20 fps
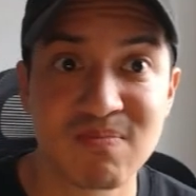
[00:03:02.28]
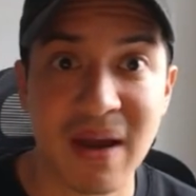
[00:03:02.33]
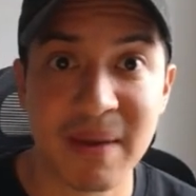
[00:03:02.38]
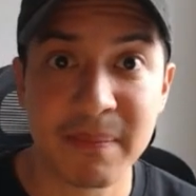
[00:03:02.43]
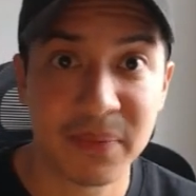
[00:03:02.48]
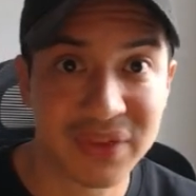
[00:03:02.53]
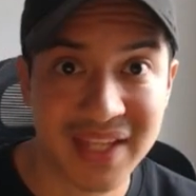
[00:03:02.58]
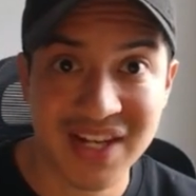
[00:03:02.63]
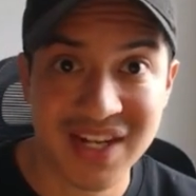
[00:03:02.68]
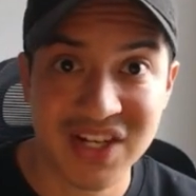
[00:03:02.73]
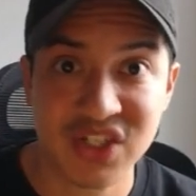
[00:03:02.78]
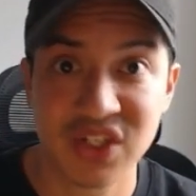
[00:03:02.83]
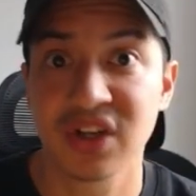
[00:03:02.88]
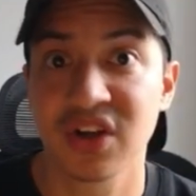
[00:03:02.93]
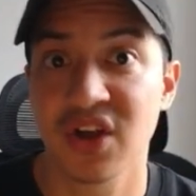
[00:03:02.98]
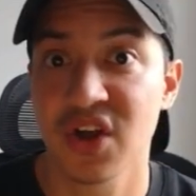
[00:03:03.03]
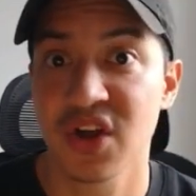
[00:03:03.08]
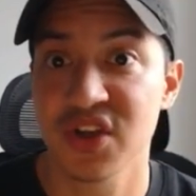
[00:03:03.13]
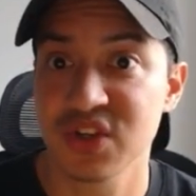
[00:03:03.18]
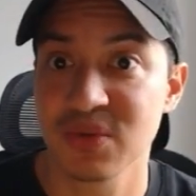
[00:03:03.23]
my potential
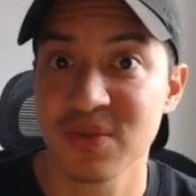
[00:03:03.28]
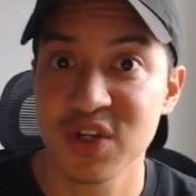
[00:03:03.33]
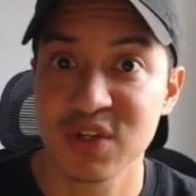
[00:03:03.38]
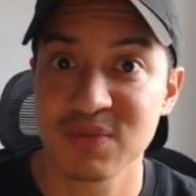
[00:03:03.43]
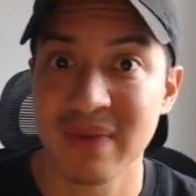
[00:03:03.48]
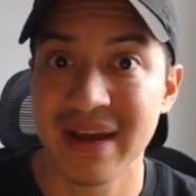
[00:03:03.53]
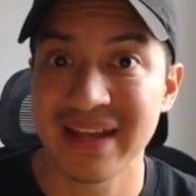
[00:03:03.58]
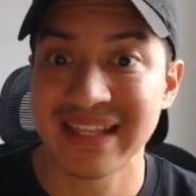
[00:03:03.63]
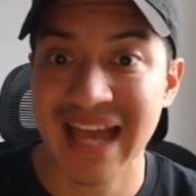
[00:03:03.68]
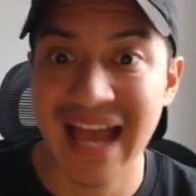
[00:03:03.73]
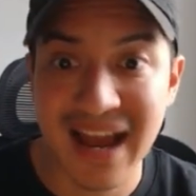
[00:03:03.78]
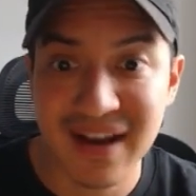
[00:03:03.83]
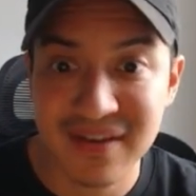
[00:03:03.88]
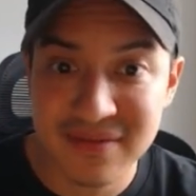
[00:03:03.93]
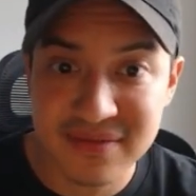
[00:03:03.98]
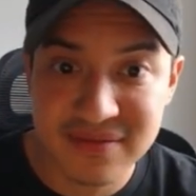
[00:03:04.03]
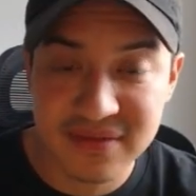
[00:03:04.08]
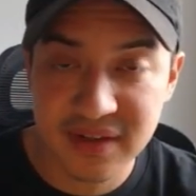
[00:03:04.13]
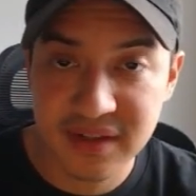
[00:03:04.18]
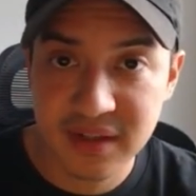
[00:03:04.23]
customers might
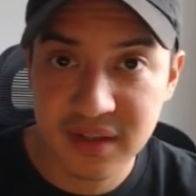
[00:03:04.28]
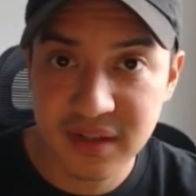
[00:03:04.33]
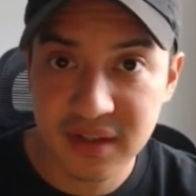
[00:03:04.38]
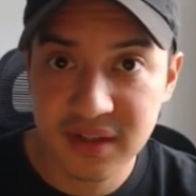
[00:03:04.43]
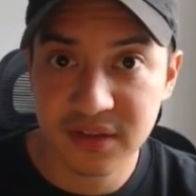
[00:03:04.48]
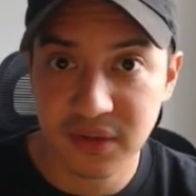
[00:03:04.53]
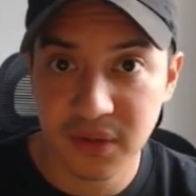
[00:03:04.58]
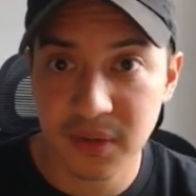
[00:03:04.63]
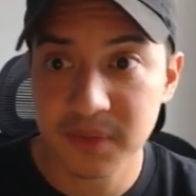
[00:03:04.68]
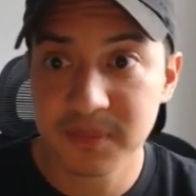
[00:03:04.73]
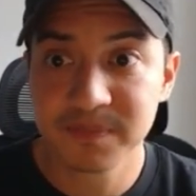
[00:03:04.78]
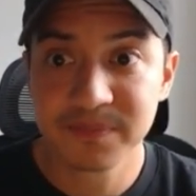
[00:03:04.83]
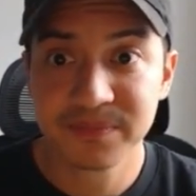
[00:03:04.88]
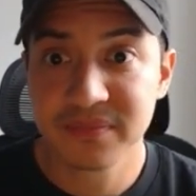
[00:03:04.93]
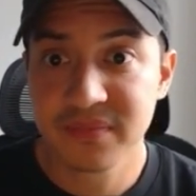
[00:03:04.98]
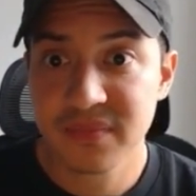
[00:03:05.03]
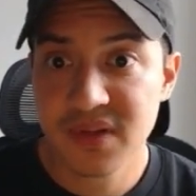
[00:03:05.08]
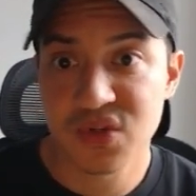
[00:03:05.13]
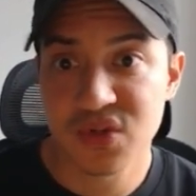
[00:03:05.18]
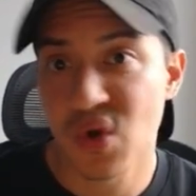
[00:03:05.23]
have,
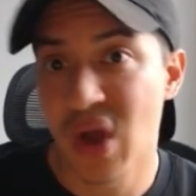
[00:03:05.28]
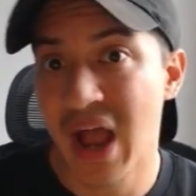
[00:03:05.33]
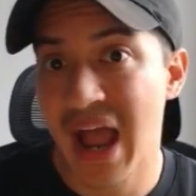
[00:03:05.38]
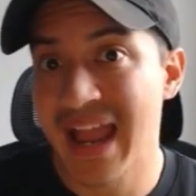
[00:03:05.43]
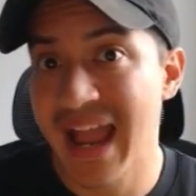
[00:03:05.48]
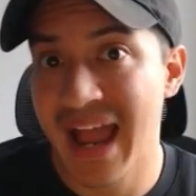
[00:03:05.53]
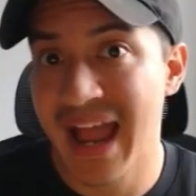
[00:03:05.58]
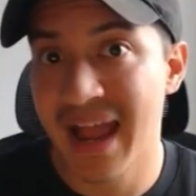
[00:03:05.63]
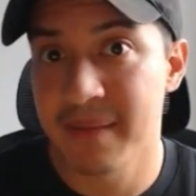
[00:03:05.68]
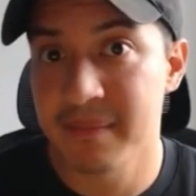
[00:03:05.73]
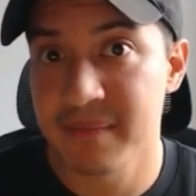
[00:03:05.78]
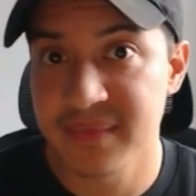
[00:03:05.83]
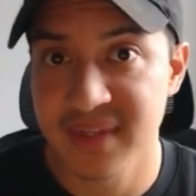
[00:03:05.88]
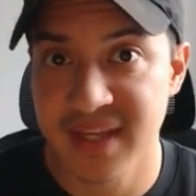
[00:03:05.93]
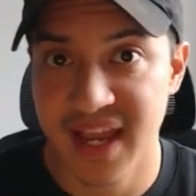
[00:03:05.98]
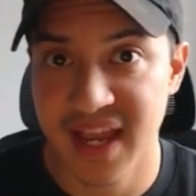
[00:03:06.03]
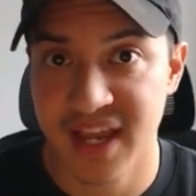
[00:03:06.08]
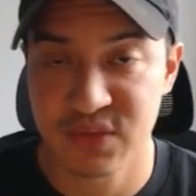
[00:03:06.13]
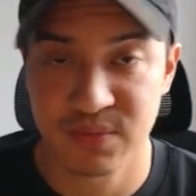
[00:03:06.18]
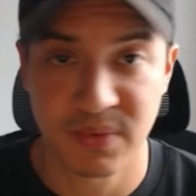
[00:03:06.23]
so I am
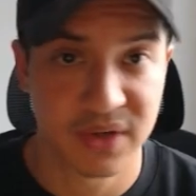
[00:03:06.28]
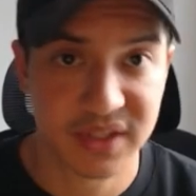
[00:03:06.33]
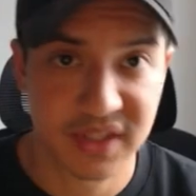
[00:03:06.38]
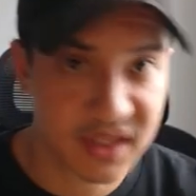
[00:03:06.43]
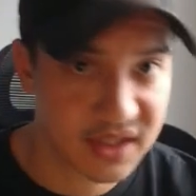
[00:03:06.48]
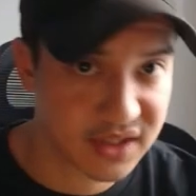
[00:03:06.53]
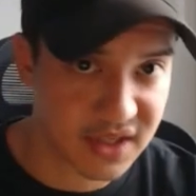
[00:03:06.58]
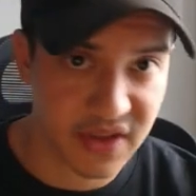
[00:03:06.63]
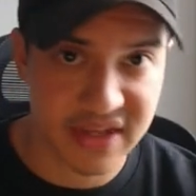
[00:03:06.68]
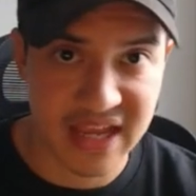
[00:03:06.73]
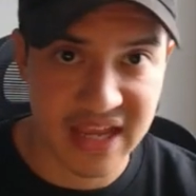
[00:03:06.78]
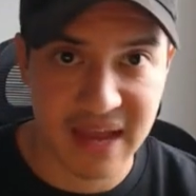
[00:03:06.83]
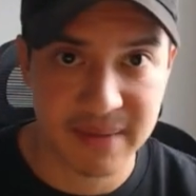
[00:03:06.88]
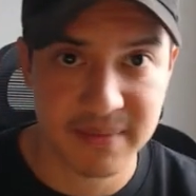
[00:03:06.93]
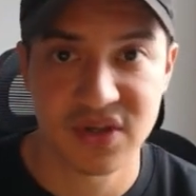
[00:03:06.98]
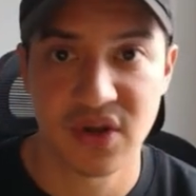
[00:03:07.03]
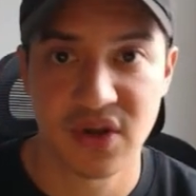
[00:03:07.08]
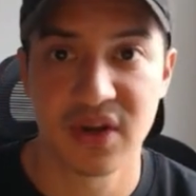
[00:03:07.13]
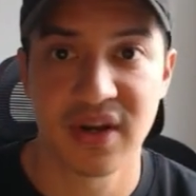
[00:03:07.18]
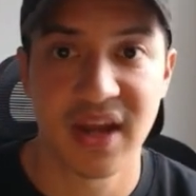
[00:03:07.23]
the expert, not
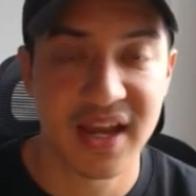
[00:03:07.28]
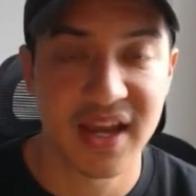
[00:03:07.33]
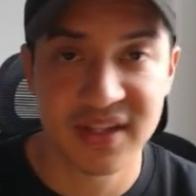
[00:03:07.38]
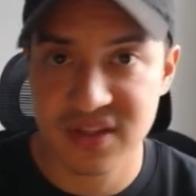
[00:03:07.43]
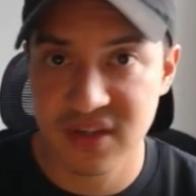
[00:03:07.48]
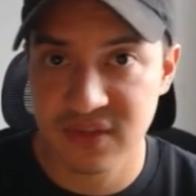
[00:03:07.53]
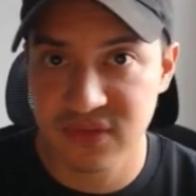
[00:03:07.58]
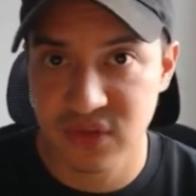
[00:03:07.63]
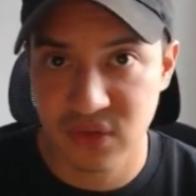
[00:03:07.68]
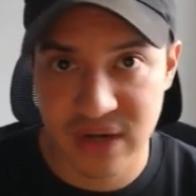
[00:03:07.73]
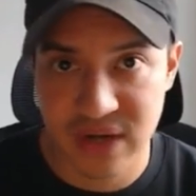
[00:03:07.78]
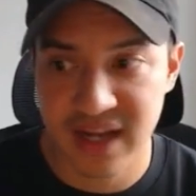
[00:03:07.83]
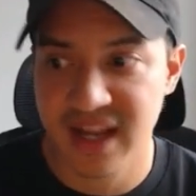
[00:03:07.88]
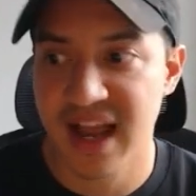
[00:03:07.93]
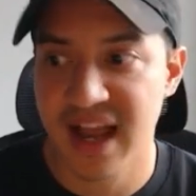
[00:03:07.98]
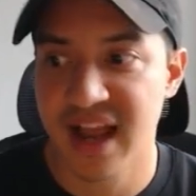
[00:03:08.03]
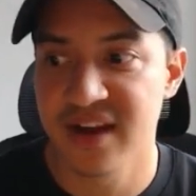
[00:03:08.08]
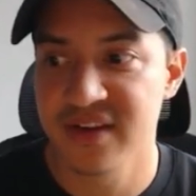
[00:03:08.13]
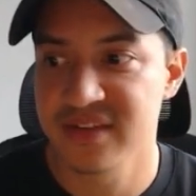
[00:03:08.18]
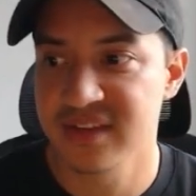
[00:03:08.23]
Amazon. I deserve to rank
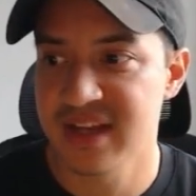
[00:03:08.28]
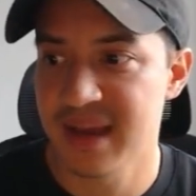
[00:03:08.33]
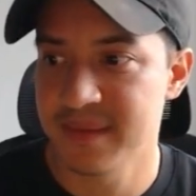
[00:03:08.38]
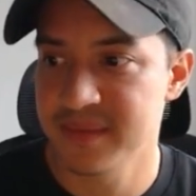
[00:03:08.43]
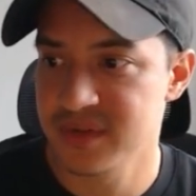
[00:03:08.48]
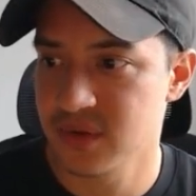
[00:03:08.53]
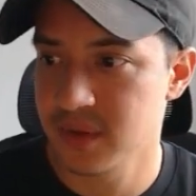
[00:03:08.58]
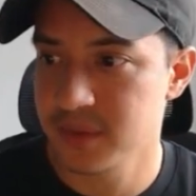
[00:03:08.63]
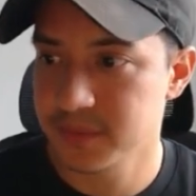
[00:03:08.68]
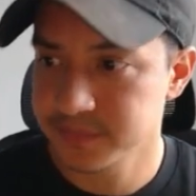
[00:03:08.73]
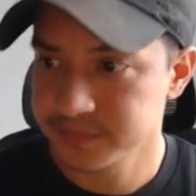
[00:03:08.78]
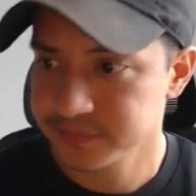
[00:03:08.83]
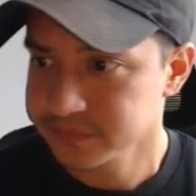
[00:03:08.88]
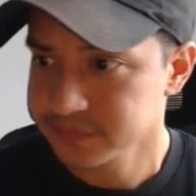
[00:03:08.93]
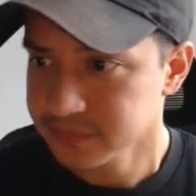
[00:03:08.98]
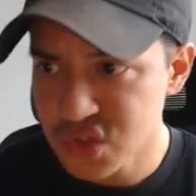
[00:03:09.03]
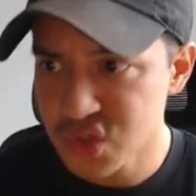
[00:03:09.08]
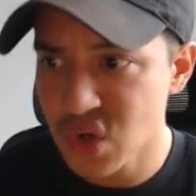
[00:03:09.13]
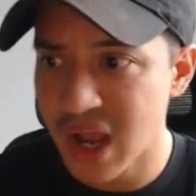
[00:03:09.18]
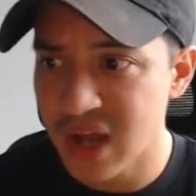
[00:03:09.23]
higher than Amazon.
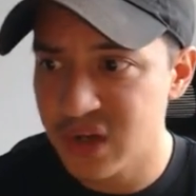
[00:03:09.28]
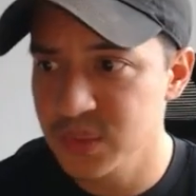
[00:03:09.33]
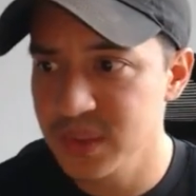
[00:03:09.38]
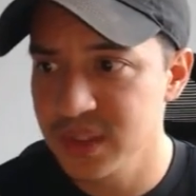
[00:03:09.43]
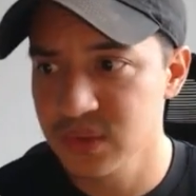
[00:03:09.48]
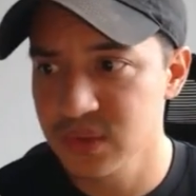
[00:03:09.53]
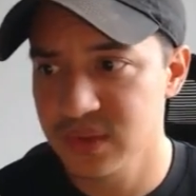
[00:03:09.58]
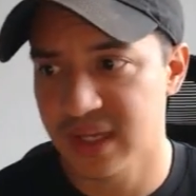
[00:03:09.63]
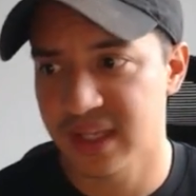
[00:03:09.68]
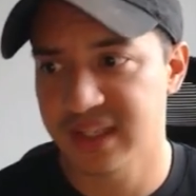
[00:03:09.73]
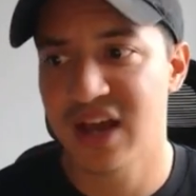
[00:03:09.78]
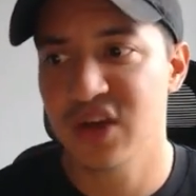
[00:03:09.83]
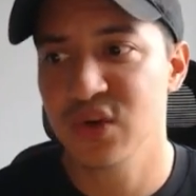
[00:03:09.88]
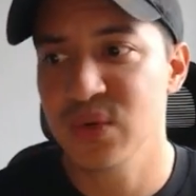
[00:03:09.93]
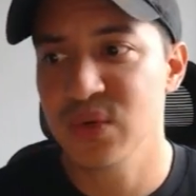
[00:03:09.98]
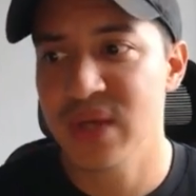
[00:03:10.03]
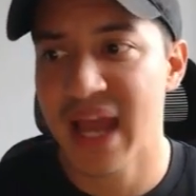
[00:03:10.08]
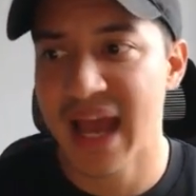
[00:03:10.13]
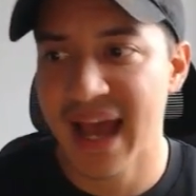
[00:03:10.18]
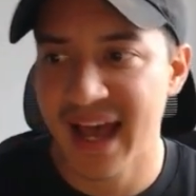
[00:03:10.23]
So how do we do that? How do
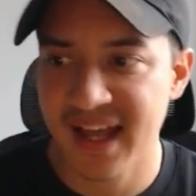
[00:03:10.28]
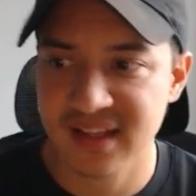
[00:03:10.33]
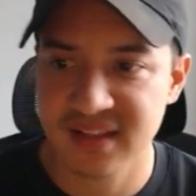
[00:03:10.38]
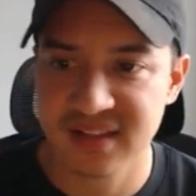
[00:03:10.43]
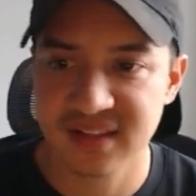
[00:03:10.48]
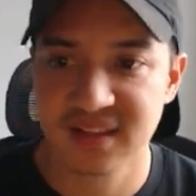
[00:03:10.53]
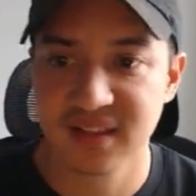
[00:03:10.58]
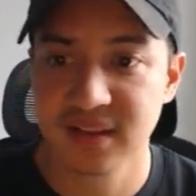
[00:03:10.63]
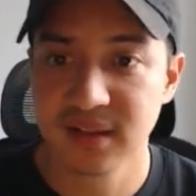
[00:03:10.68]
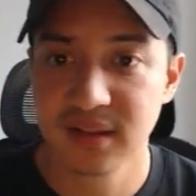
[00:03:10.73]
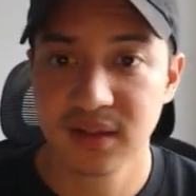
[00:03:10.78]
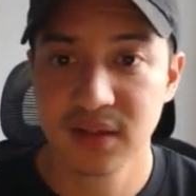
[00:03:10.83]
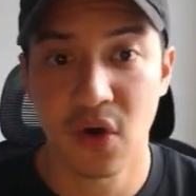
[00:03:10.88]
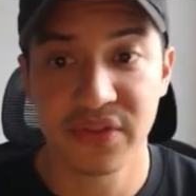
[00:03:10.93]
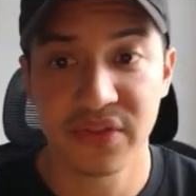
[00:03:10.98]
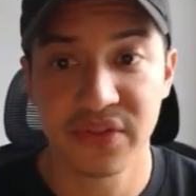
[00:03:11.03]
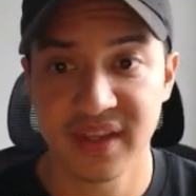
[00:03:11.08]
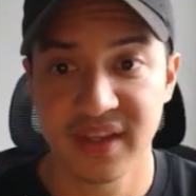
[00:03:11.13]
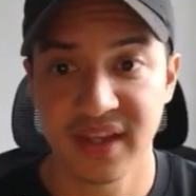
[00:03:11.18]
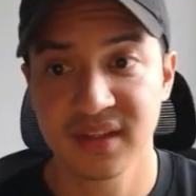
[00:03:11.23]
we add
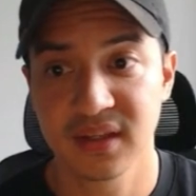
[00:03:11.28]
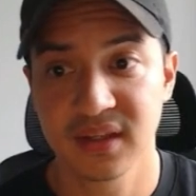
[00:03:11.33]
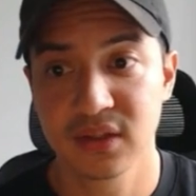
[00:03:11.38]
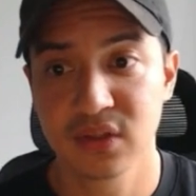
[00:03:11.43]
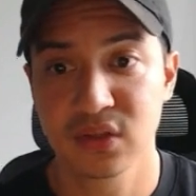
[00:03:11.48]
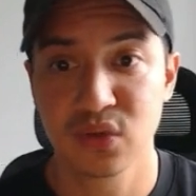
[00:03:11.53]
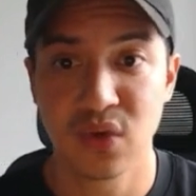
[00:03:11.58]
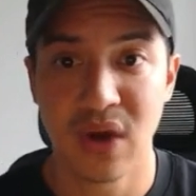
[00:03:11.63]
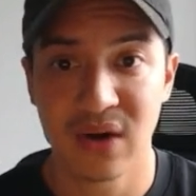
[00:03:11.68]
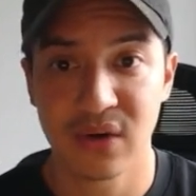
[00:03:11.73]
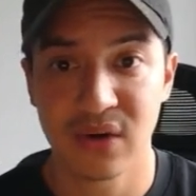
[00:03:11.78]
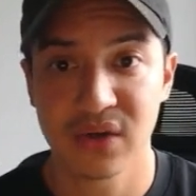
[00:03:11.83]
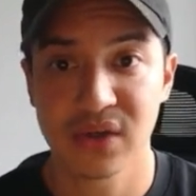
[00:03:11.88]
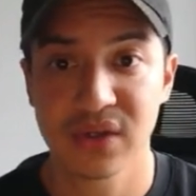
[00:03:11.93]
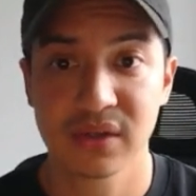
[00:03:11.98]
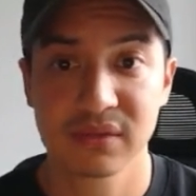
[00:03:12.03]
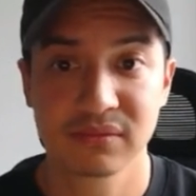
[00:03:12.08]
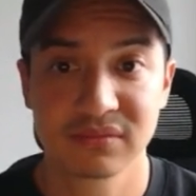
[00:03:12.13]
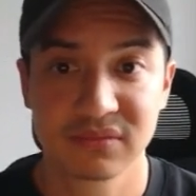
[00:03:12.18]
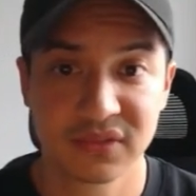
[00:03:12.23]
content to our,